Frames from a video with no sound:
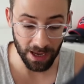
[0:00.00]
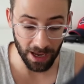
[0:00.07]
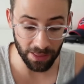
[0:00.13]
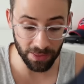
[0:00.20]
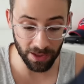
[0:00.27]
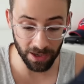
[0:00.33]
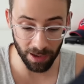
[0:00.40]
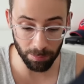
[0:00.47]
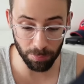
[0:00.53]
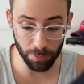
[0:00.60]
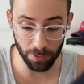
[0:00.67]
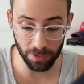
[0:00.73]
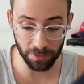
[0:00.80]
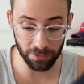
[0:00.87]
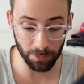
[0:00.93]
and then I
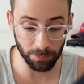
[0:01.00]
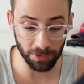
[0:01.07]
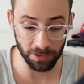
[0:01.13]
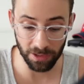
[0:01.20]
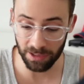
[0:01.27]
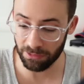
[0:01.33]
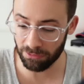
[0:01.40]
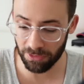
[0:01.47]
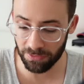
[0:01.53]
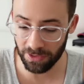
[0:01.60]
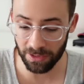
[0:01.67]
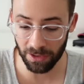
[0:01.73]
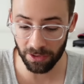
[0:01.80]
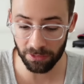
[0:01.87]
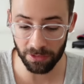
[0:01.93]
put something like
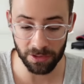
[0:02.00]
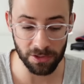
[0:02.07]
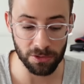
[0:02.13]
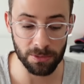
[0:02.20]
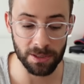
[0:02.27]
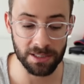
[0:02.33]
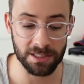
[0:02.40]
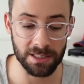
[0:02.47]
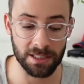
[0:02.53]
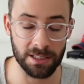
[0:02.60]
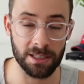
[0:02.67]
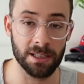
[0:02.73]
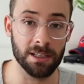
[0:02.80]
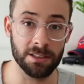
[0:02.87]
fifteen hundred U S D E